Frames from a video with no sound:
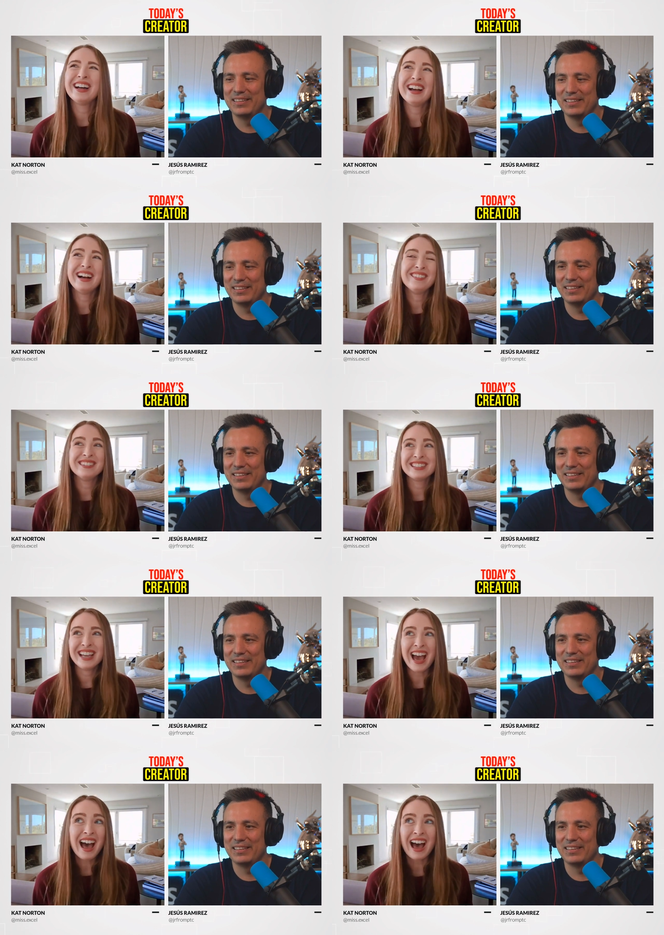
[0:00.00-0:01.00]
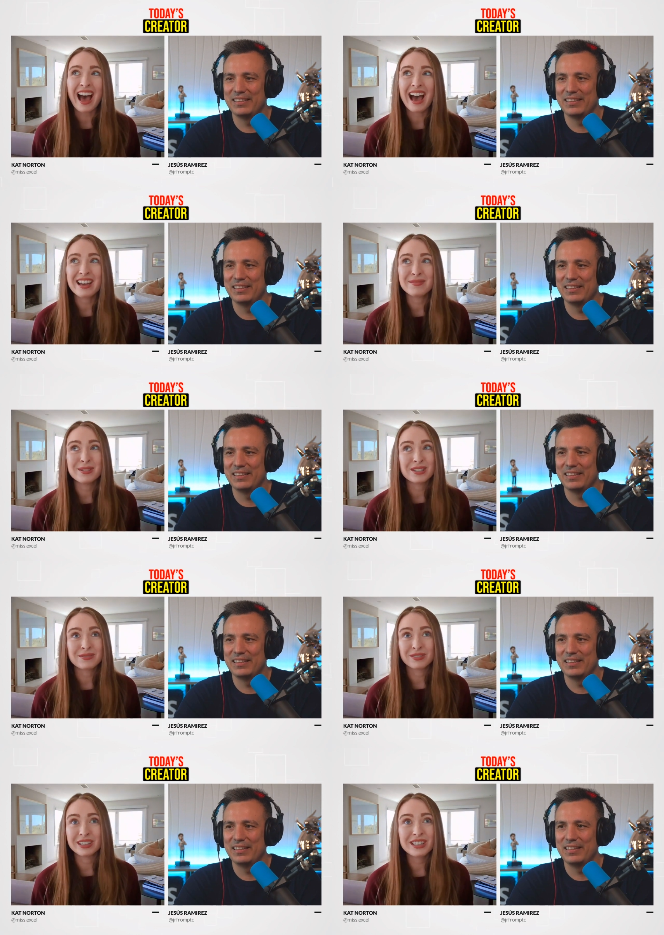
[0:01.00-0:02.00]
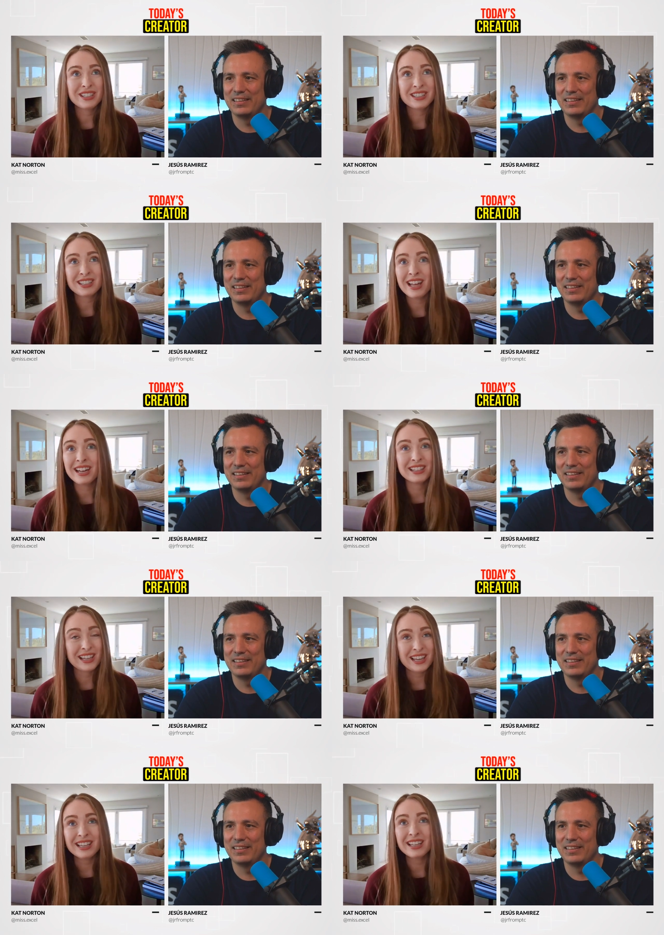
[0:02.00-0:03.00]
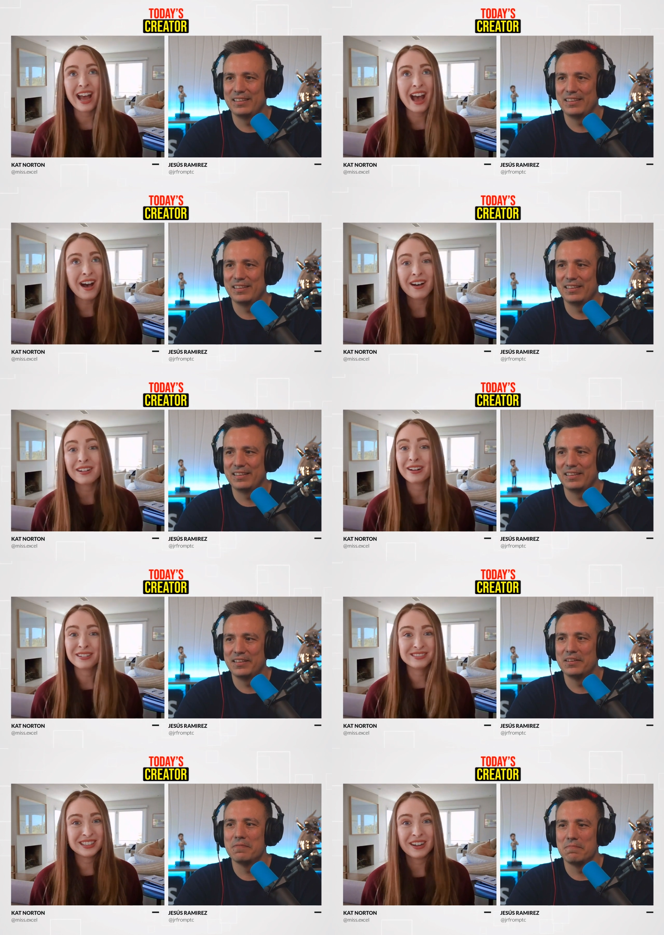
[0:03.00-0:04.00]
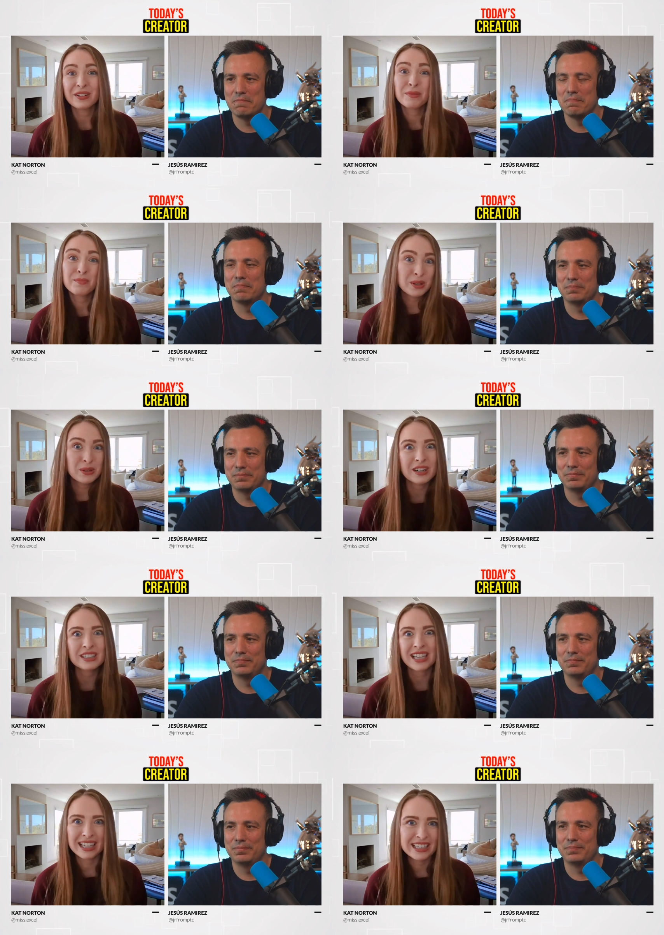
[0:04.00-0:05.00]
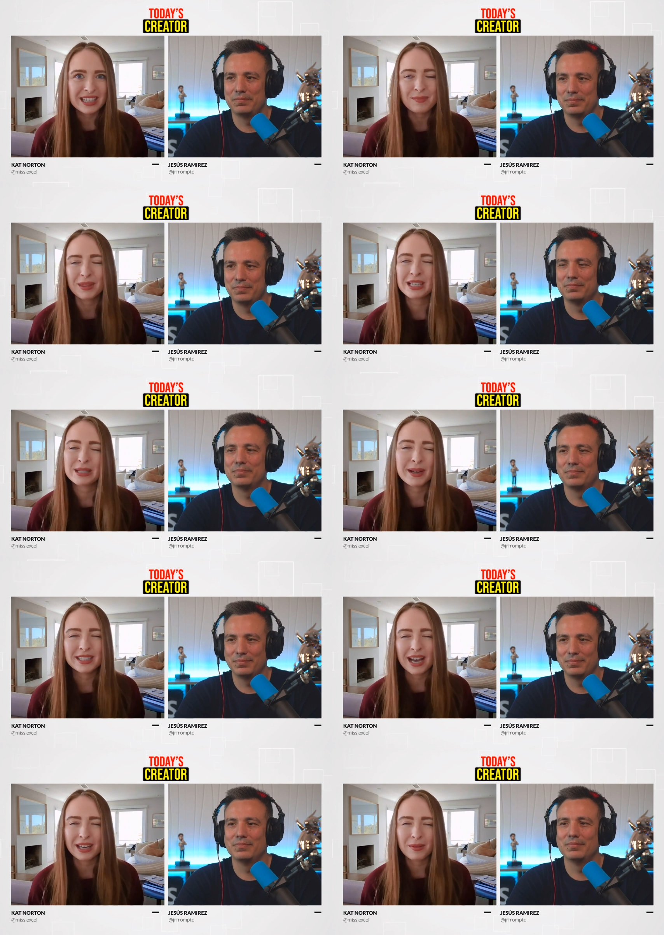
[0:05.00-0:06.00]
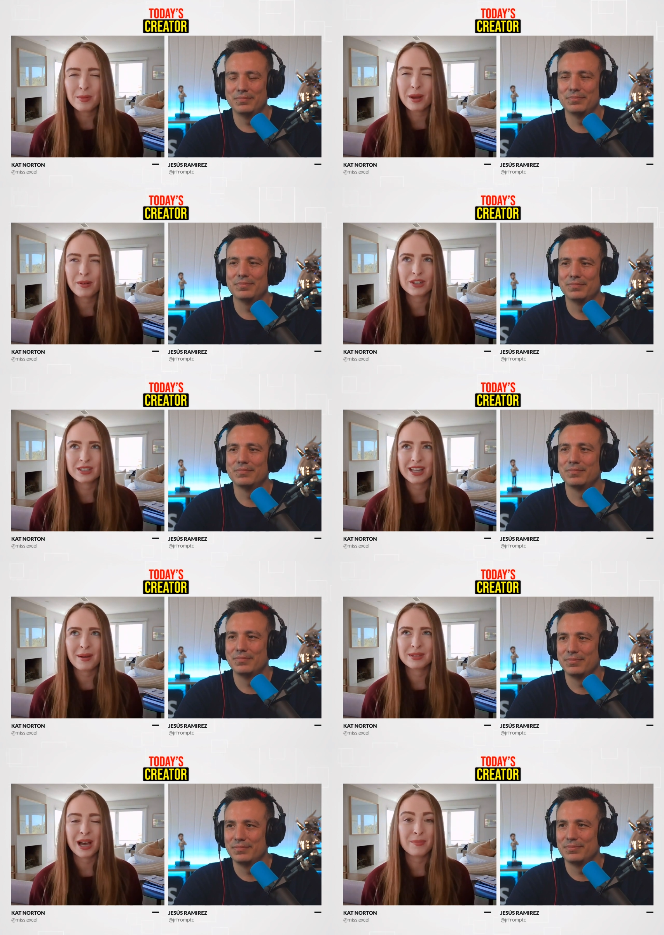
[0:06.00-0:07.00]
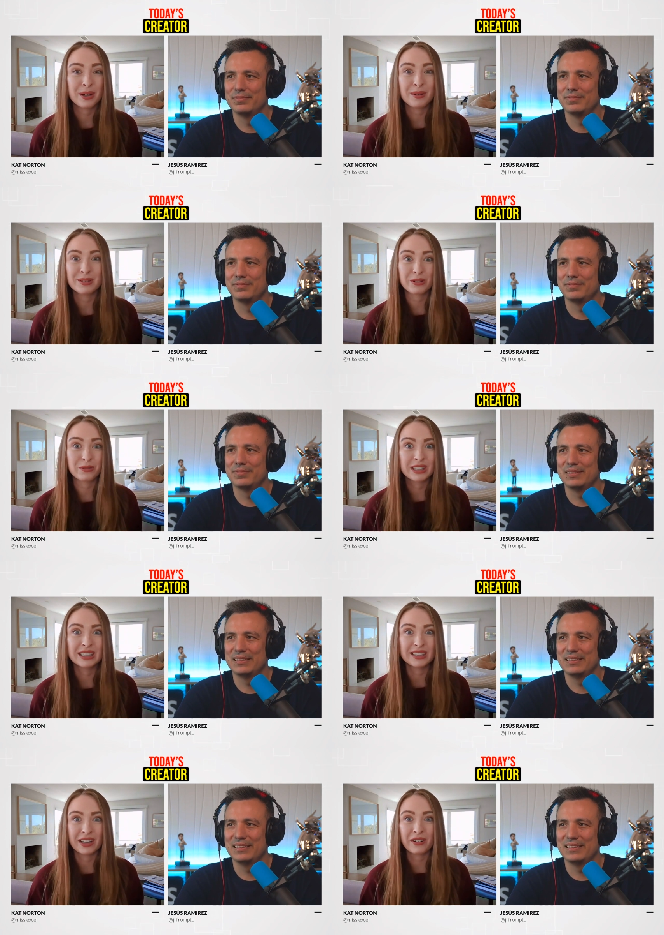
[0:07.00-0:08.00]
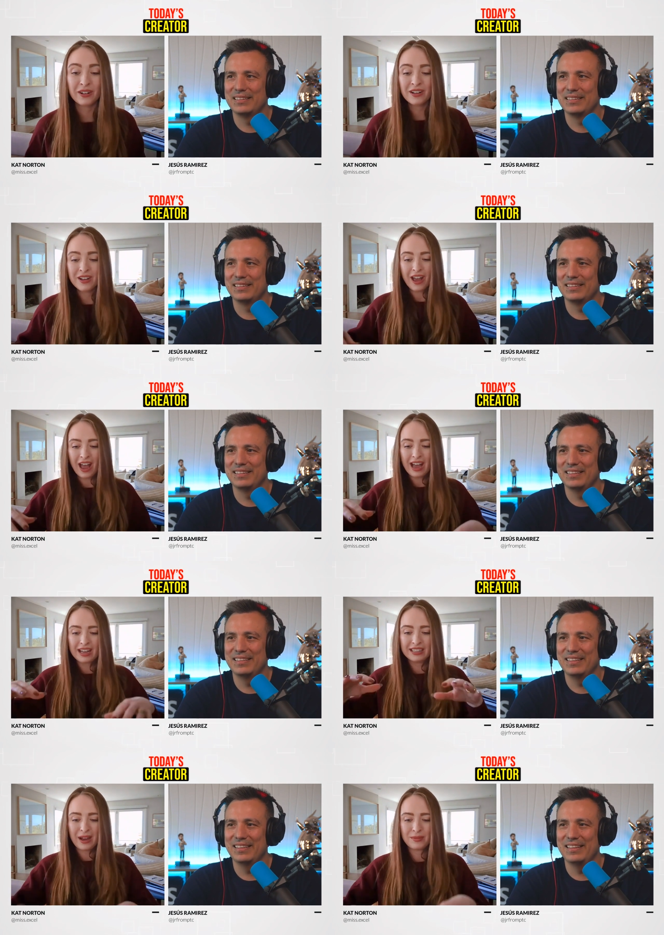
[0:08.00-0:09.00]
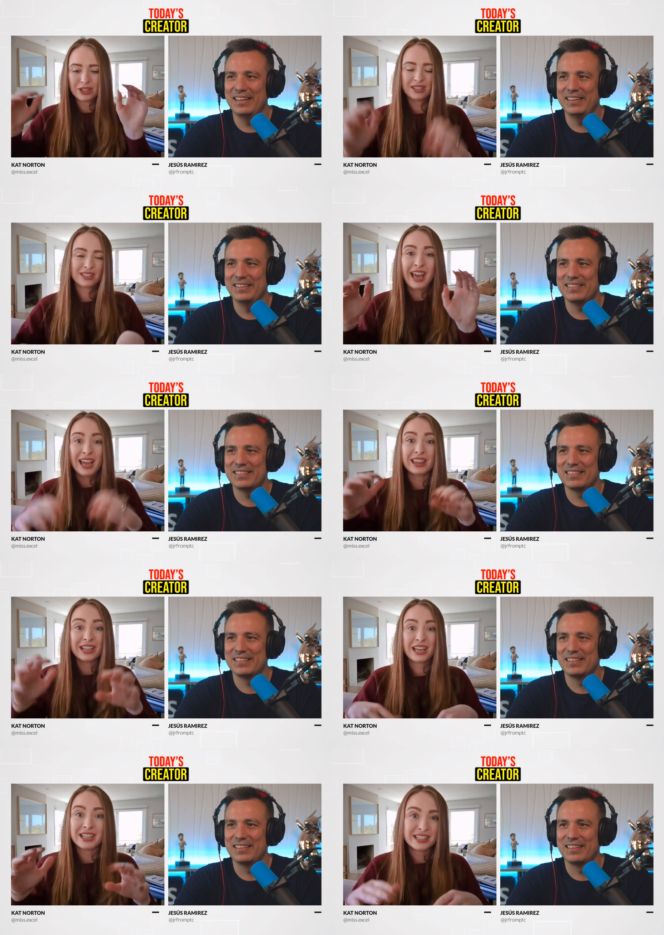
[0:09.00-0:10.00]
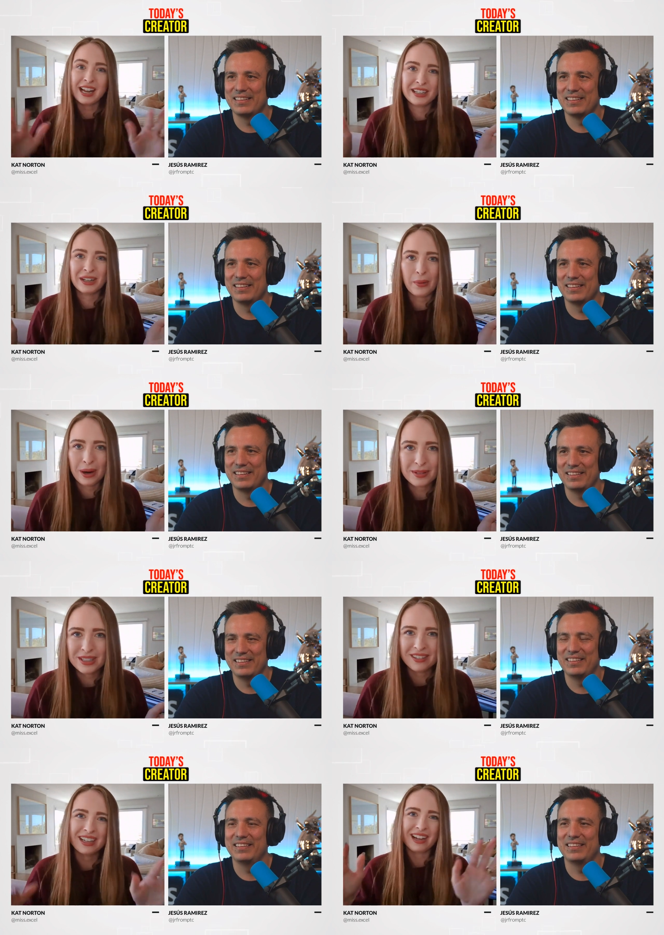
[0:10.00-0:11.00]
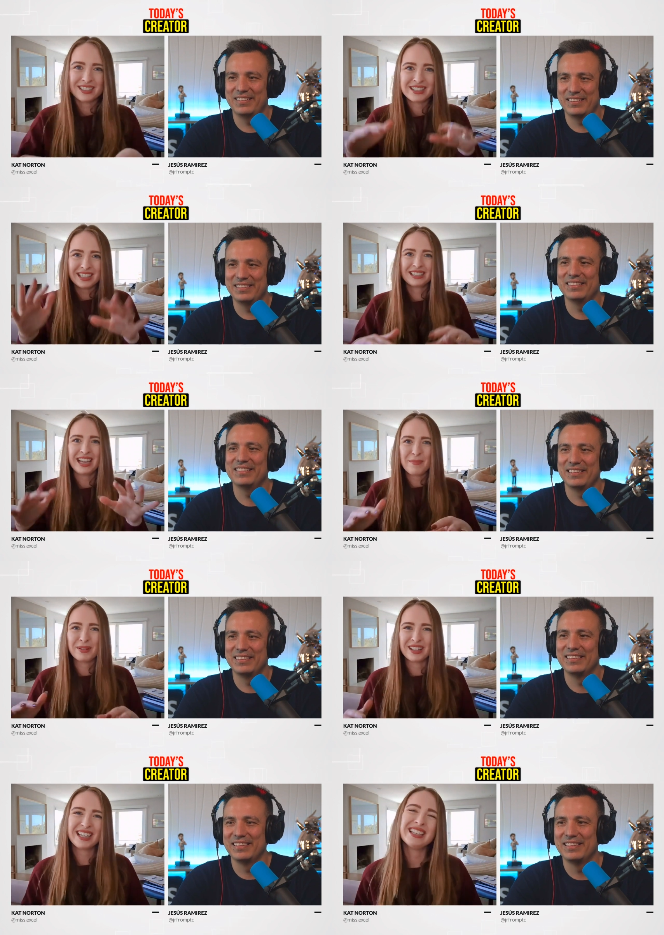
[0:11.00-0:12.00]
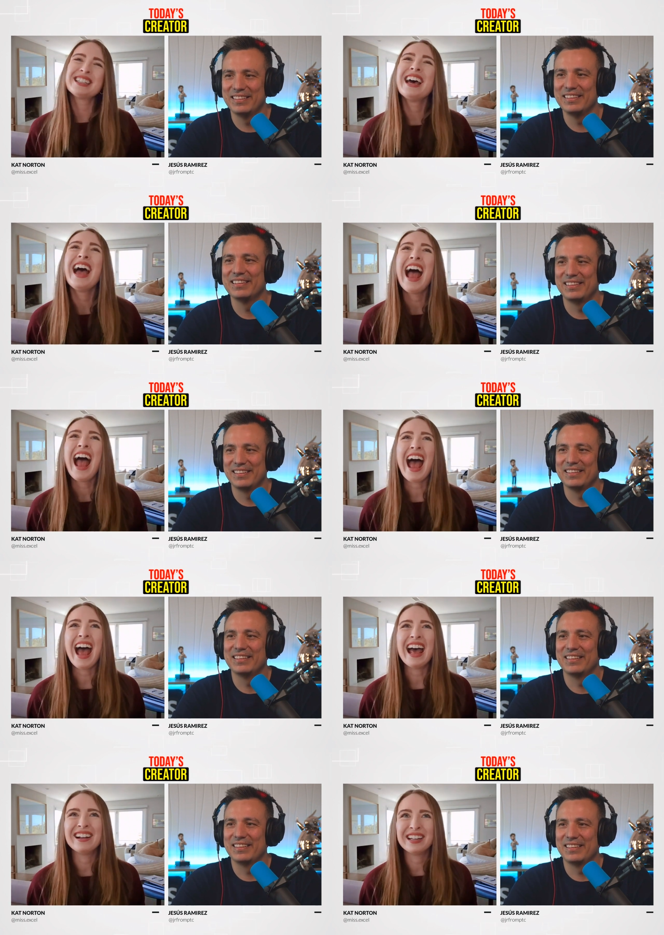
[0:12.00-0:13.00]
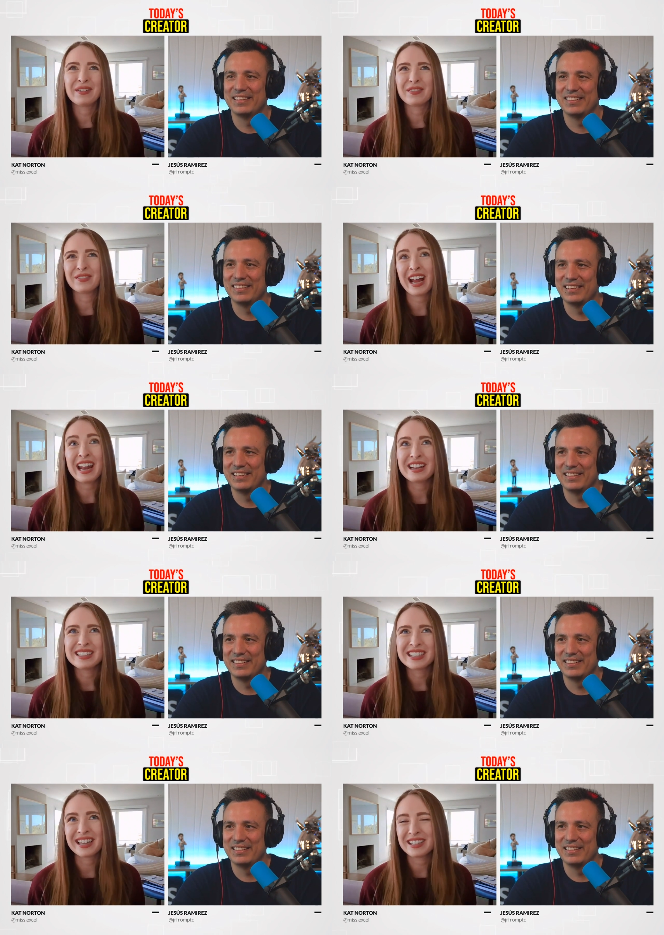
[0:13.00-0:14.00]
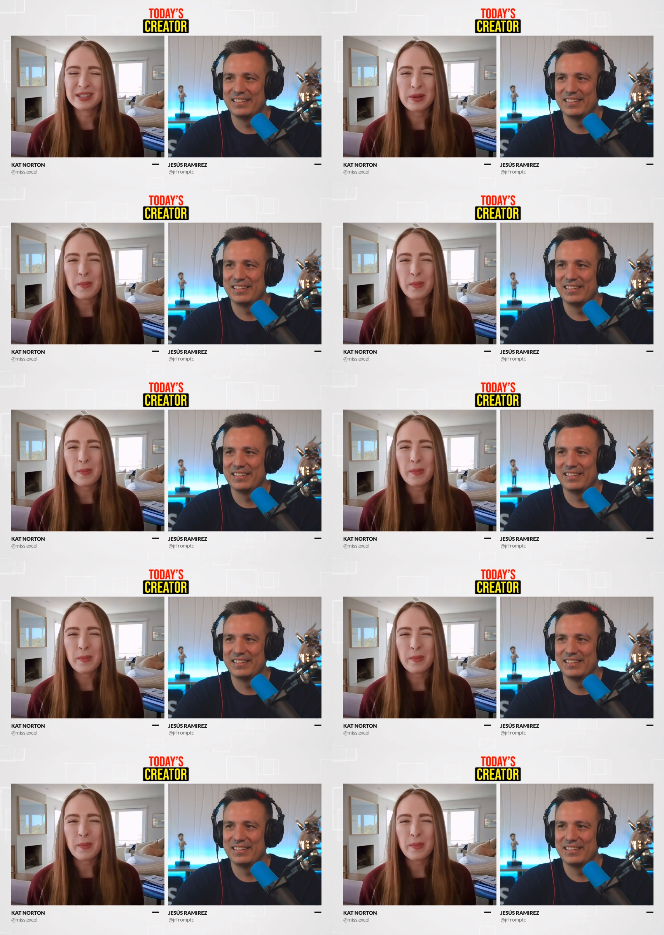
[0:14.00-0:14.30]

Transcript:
Speaker 1: But yeah, I was really just kind of geeking out on, you know, computer techie type things. My dad gave me my first laptop when I was like really little, and nice. I would just hit the keys. I didn't know what I was doing. I would just like tap on the keys, and I'll never forget. I used to get like